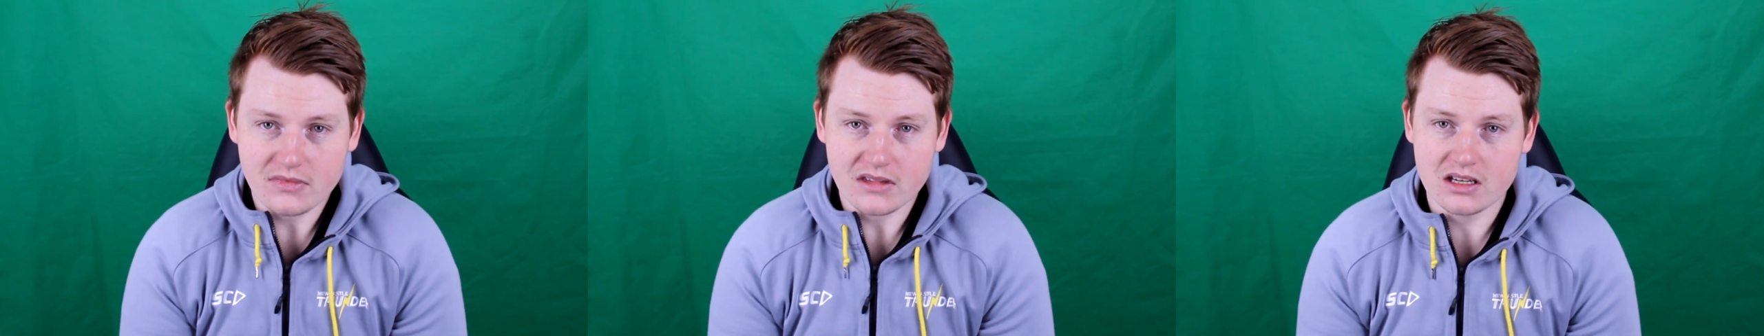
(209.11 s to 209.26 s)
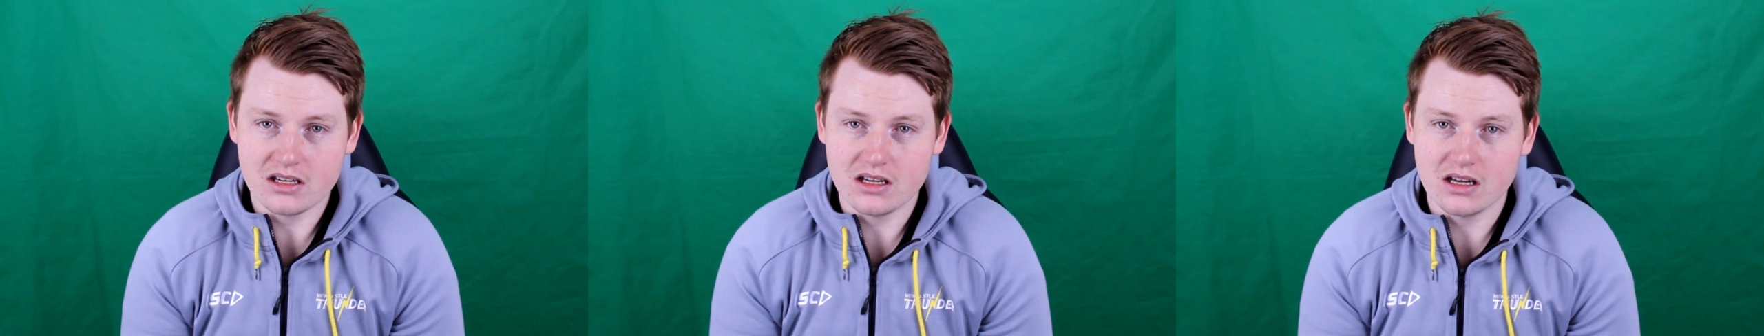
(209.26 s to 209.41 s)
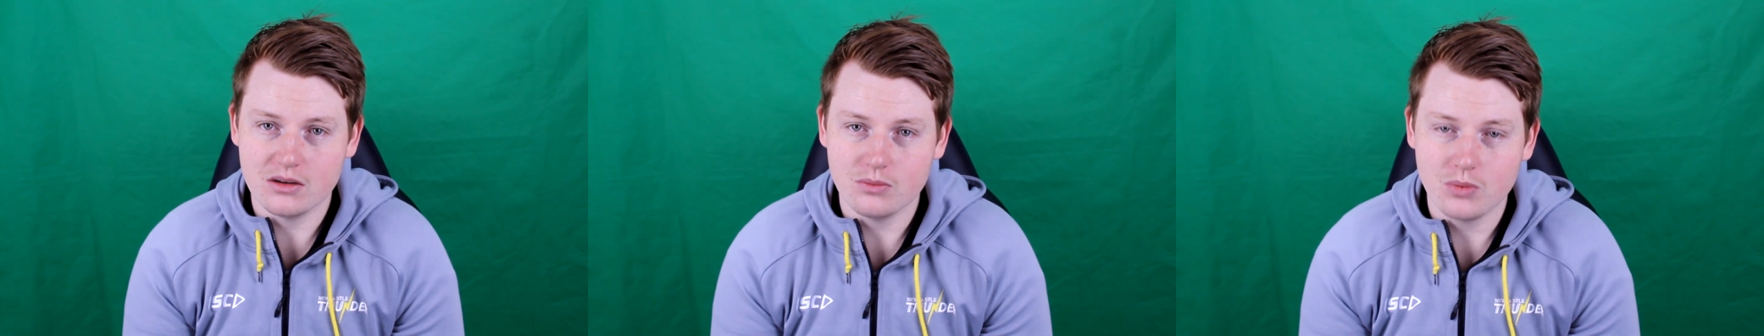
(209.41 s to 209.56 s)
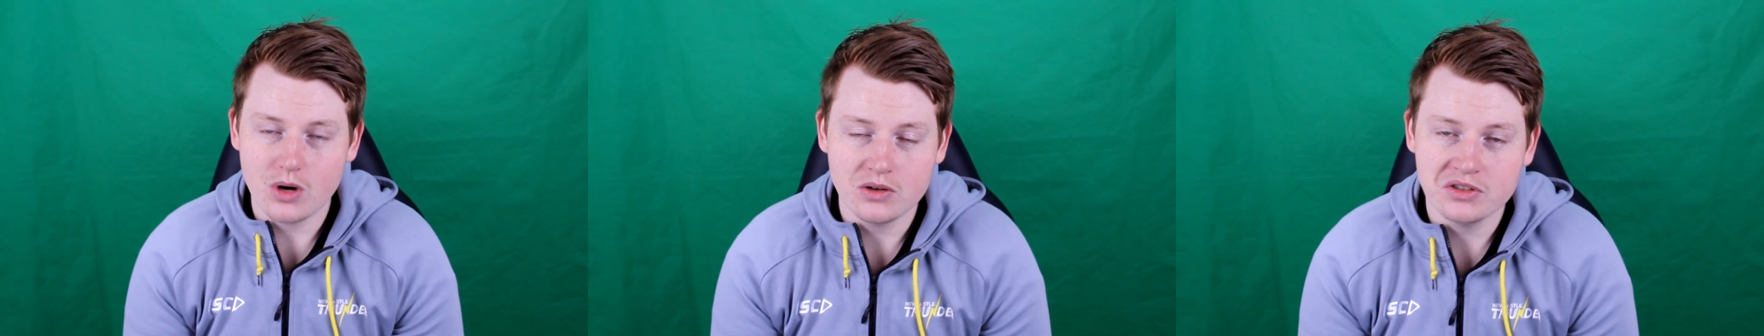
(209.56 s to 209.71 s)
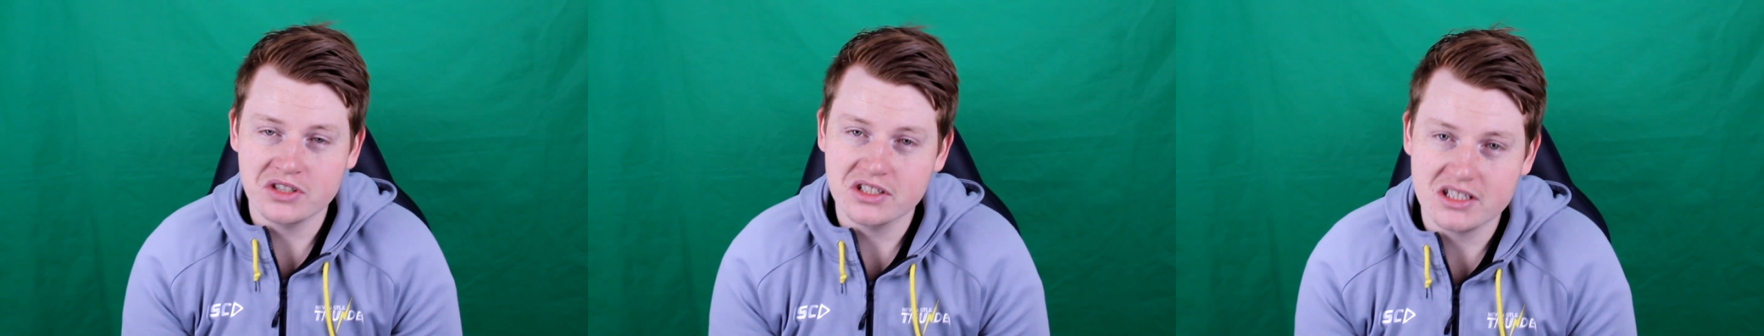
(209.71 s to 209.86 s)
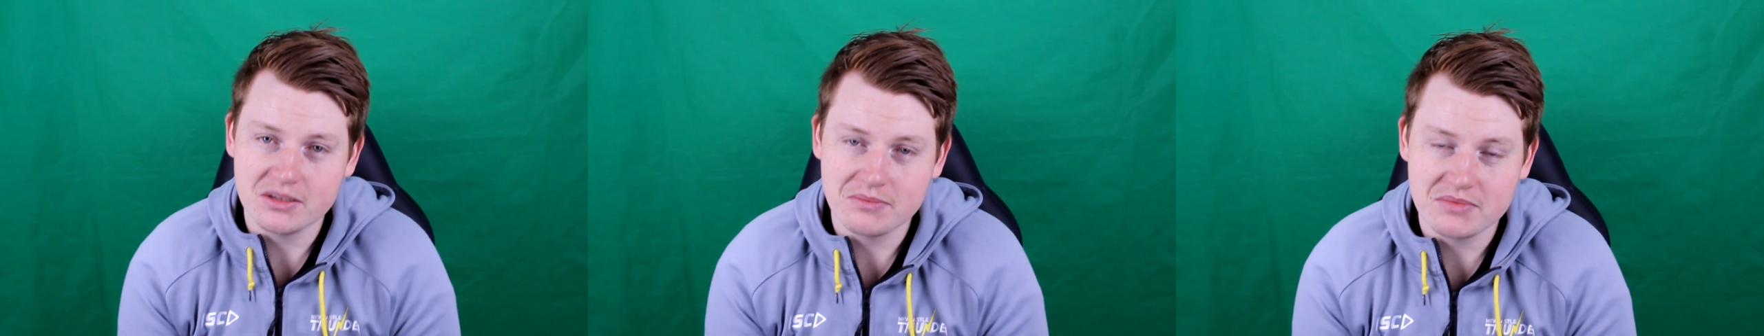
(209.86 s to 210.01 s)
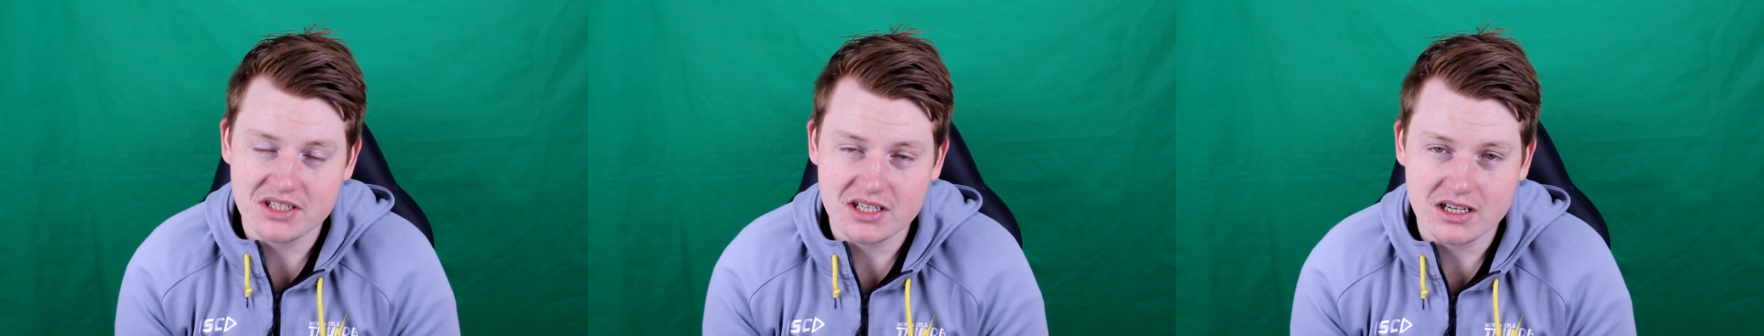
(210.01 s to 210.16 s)
Walters
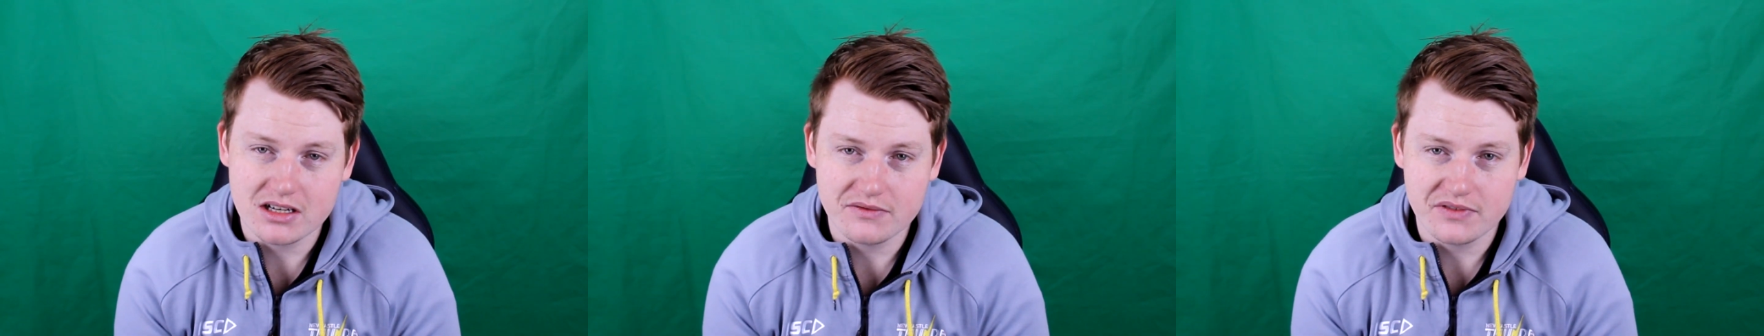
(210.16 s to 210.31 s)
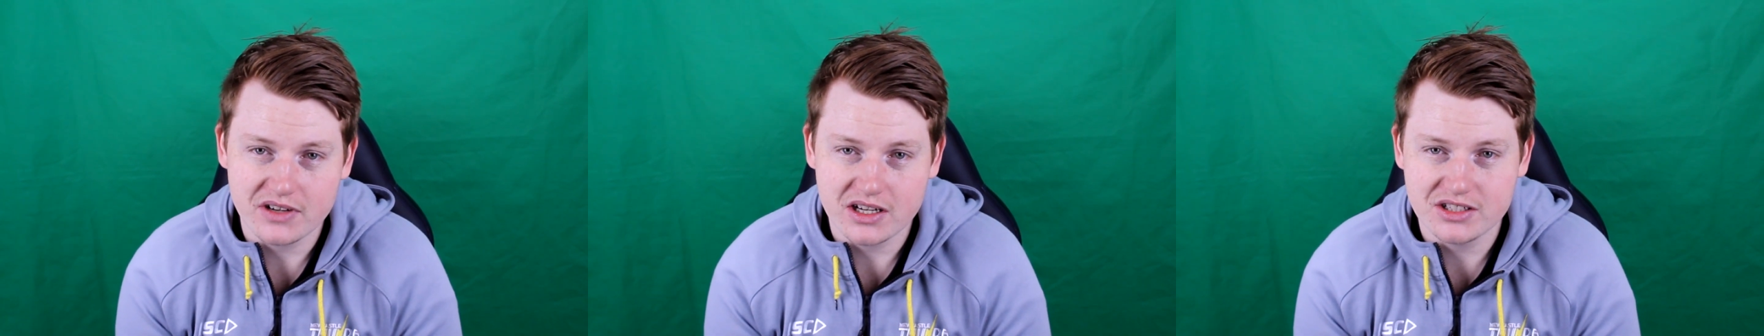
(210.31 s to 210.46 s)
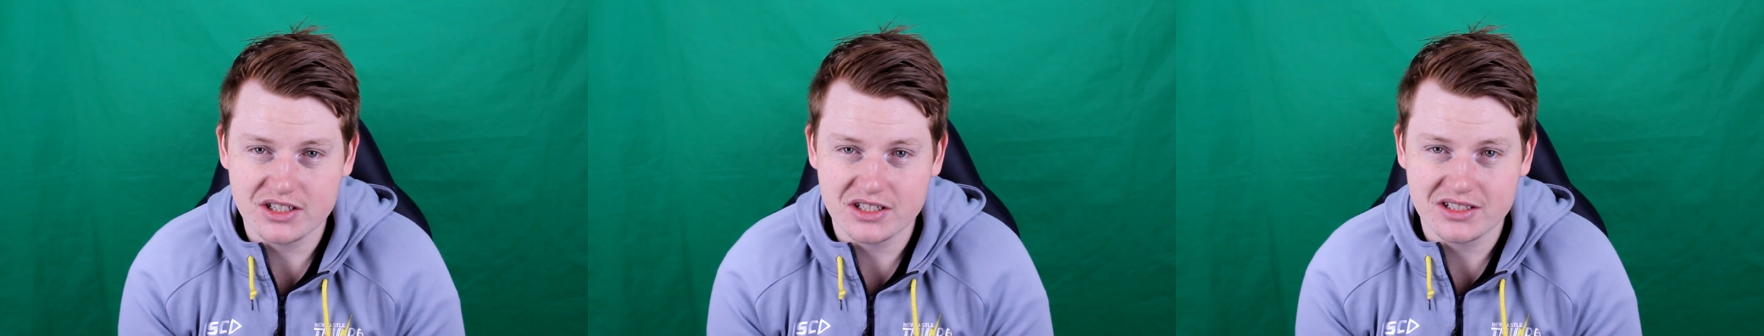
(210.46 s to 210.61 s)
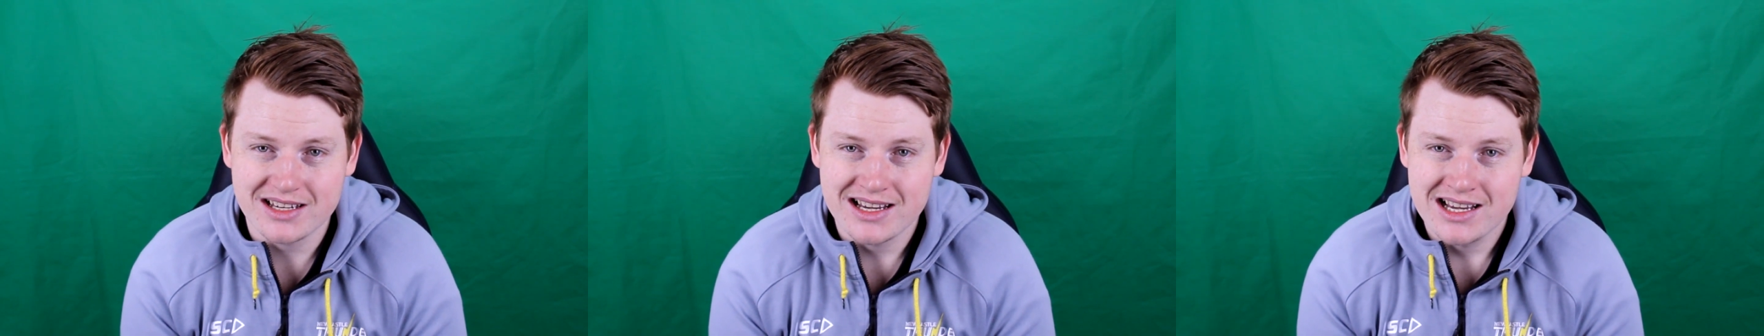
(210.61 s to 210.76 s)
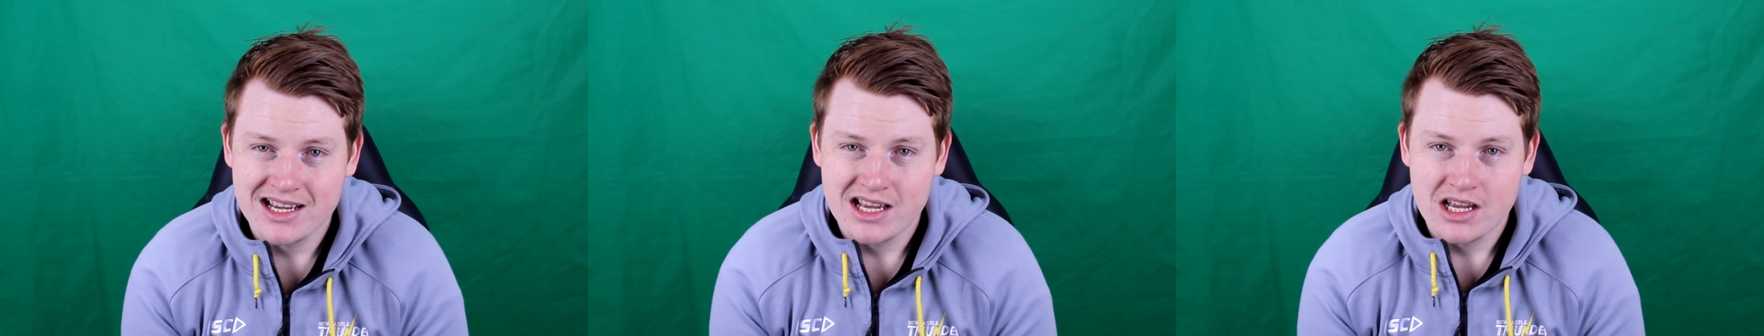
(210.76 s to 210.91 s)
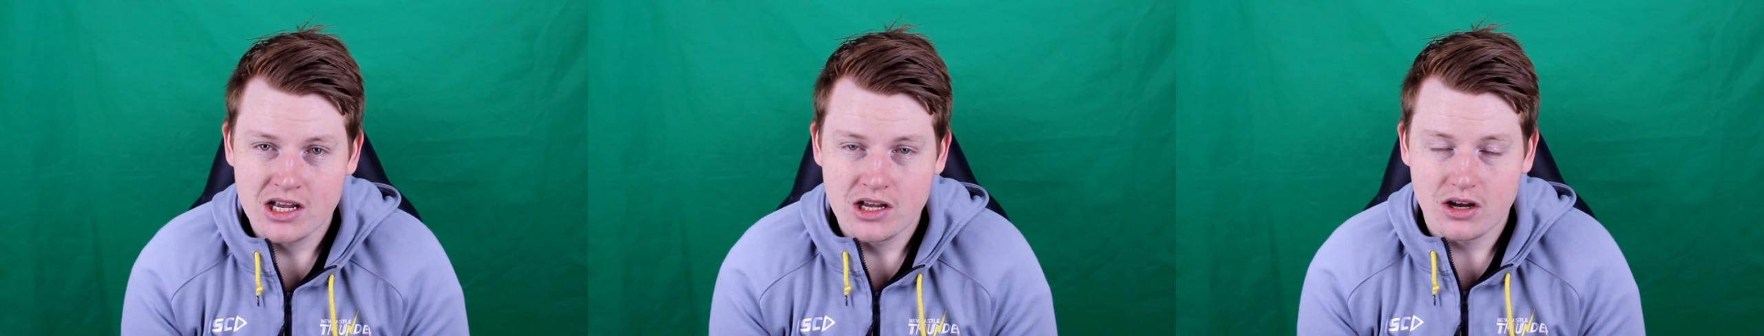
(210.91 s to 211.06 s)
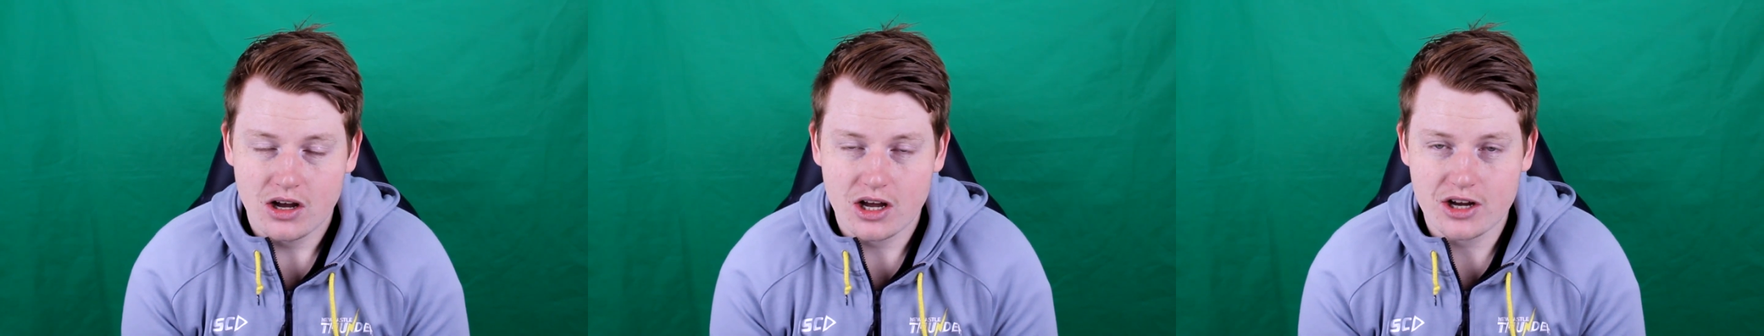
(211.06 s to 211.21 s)
himself, I
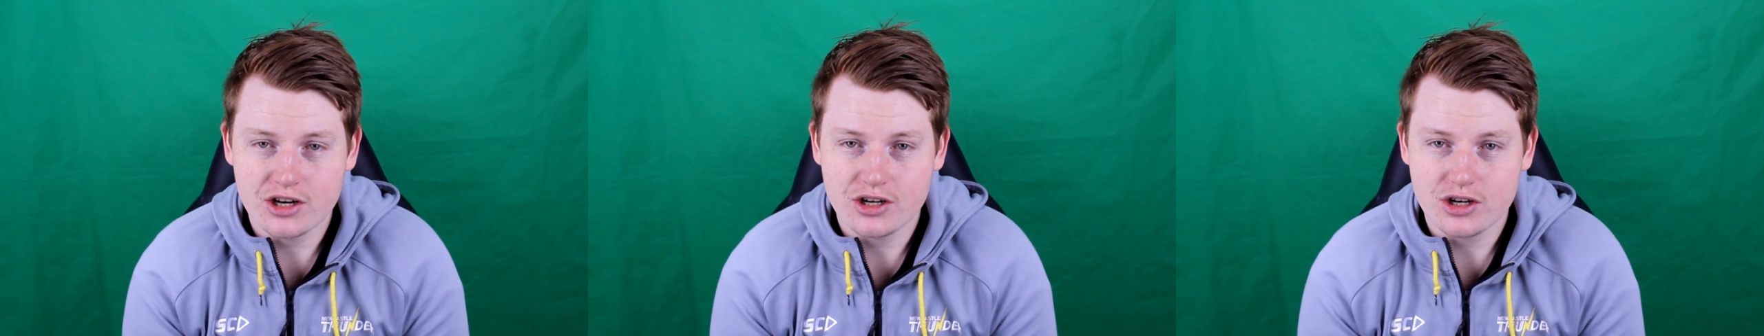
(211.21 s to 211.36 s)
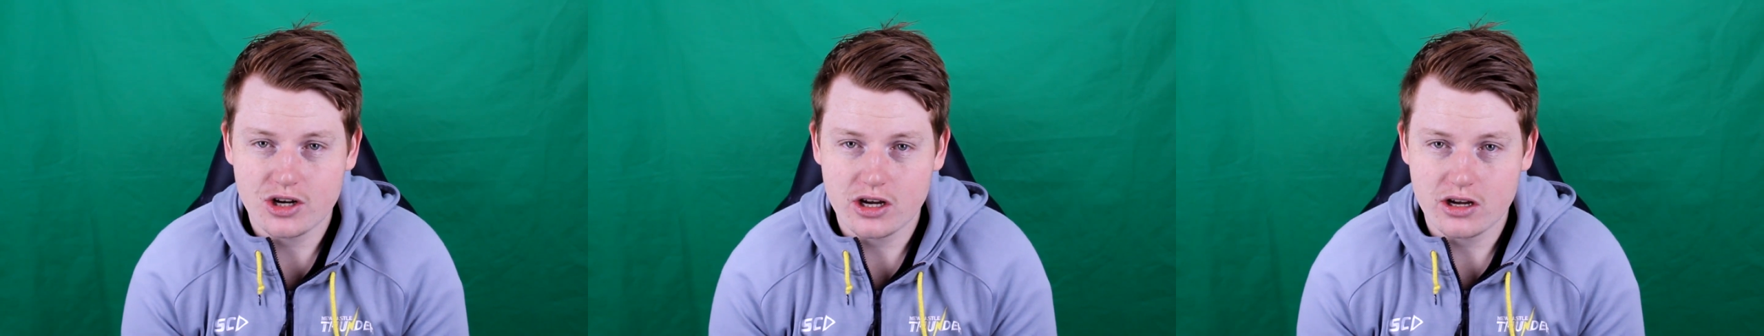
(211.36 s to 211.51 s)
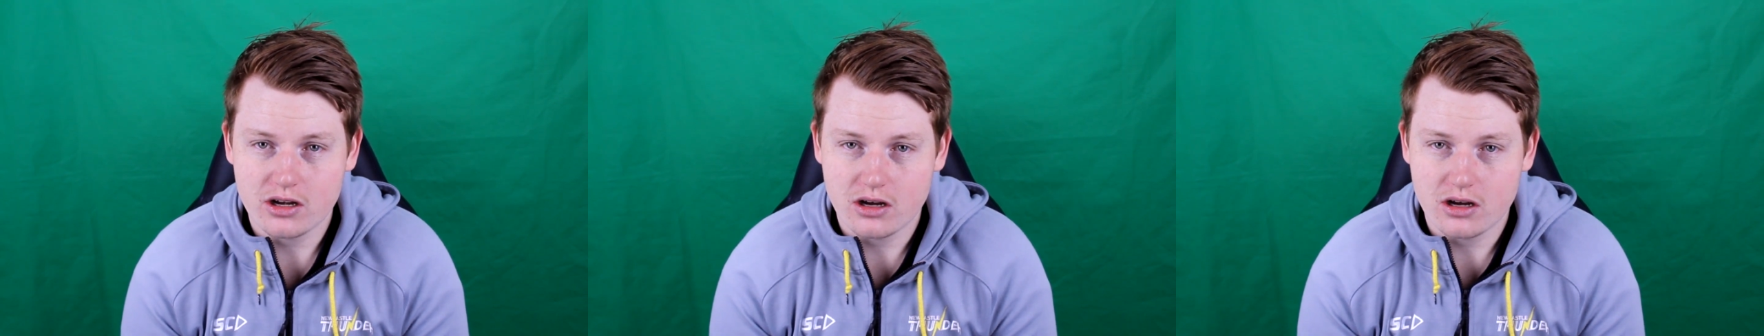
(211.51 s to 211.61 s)
don't know